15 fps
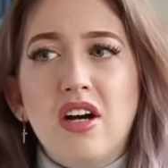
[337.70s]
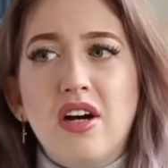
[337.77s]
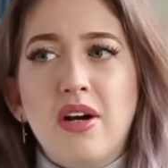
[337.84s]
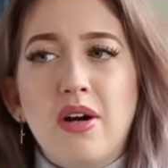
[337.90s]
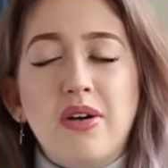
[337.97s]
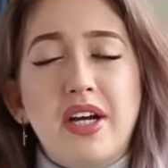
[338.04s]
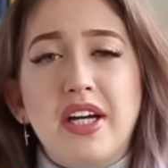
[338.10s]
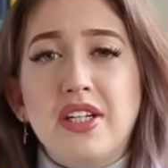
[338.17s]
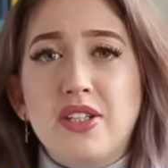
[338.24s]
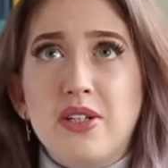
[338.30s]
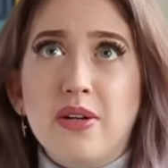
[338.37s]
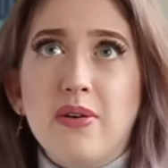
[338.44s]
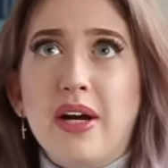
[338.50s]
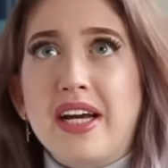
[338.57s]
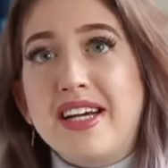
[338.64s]
uh, okay,
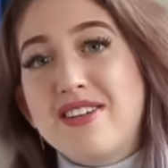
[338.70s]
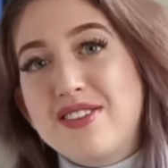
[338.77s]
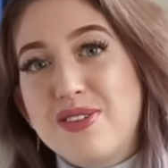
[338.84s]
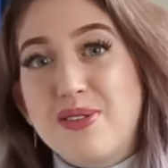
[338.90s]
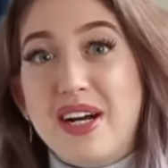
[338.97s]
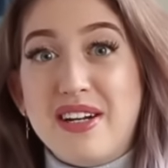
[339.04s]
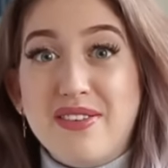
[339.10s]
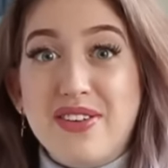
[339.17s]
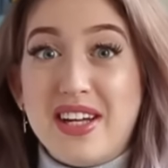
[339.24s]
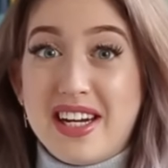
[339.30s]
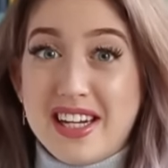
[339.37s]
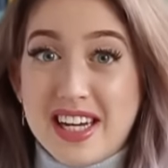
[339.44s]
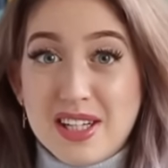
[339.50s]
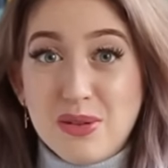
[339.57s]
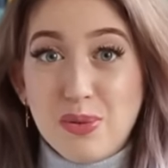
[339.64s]
so I can't do
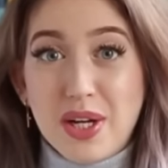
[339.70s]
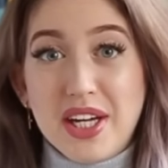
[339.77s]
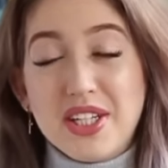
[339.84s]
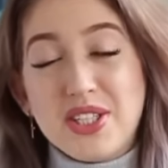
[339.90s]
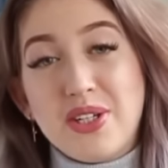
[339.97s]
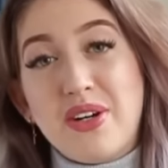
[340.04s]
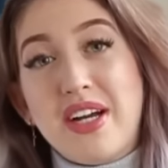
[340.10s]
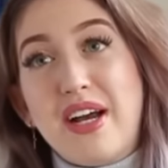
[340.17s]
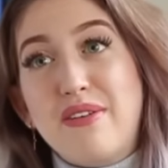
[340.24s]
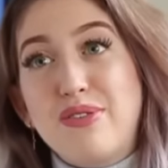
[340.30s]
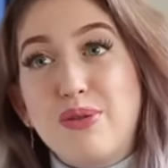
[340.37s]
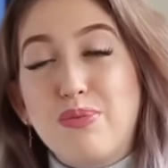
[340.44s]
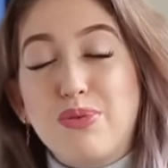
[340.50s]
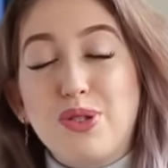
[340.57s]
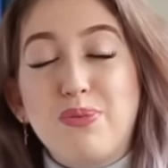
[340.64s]
anything that week, so I have
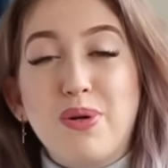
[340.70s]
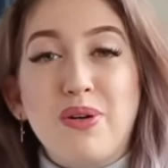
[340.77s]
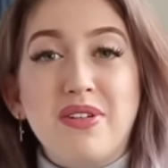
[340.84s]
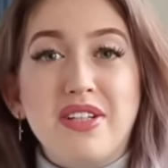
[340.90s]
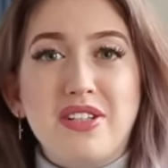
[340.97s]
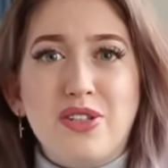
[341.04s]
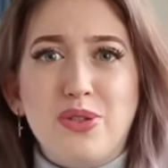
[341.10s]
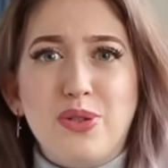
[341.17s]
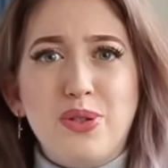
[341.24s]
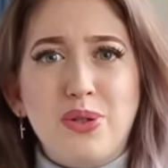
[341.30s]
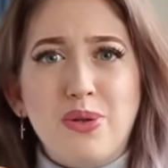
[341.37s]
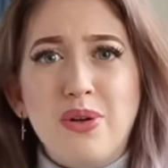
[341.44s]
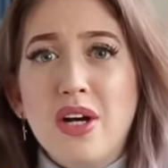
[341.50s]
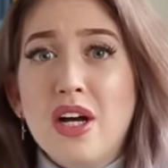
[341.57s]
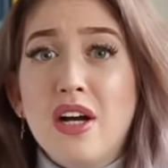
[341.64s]
to postpone it to
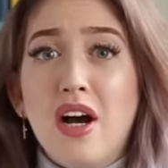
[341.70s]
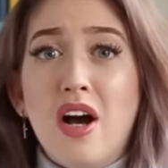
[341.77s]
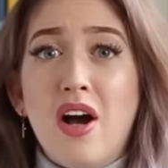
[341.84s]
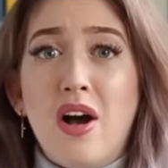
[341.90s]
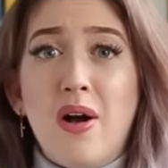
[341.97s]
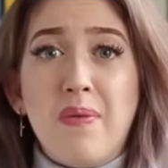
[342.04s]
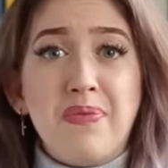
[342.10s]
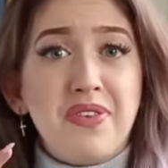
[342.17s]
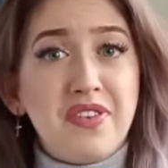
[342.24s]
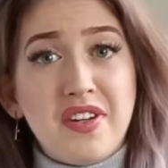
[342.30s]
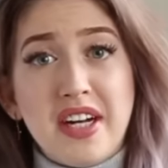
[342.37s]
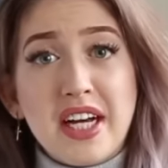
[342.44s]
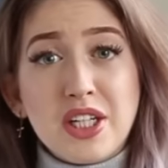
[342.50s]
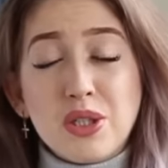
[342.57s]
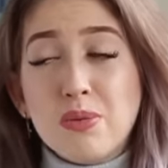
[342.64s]
um,
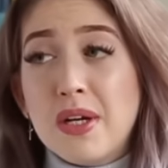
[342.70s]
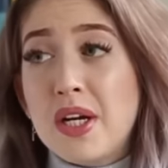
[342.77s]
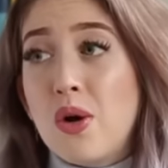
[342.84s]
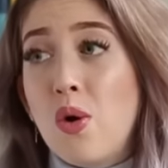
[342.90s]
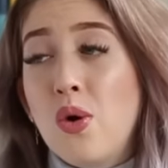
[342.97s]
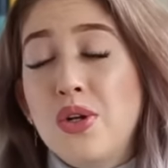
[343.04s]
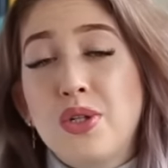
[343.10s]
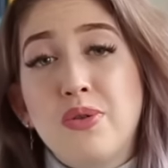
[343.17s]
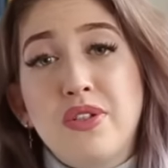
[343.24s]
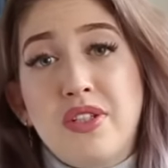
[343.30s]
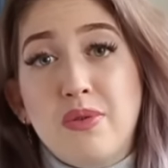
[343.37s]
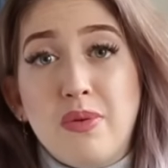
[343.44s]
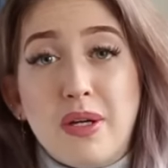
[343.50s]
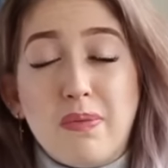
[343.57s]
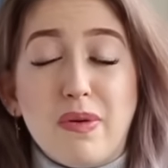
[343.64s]
the next week or do it
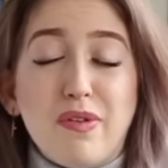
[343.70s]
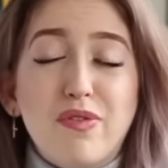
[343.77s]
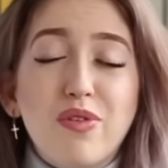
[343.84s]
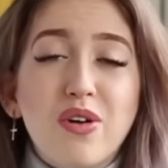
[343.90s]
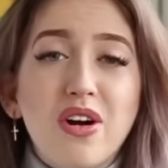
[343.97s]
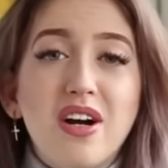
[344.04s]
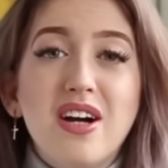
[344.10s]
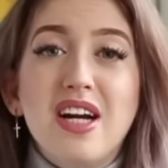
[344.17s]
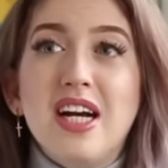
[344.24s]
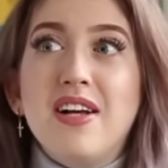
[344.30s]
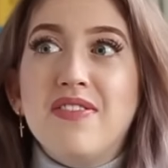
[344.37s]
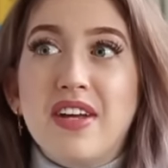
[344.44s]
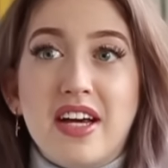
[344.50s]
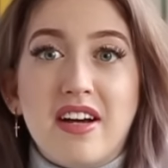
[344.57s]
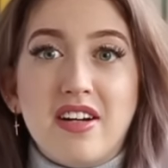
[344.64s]
the week before,
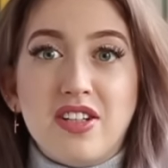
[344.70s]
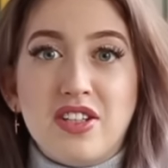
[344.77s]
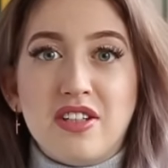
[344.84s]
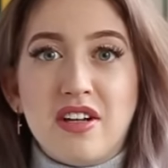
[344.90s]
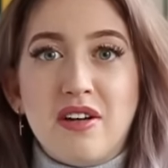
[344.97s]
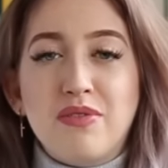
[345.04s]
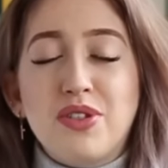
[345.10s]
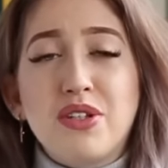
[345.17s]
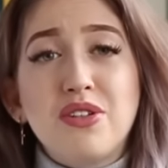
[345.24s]
that kind of stuff.